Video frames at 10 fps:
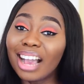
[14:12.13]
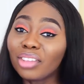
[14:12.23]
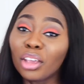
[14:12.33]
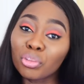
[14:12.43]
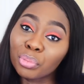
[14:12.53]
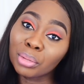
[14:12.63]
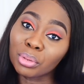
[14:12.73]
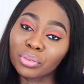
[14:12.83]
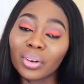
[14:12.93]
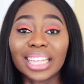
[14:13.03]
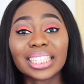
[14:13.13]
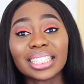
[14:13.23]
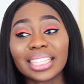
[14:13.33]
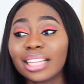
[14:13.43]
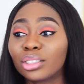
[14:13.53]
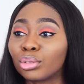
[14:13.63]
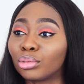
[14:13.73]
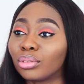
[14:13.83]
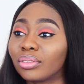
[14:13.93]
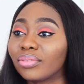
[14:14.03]
After you've prayed before and she decides
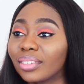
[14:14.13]
to,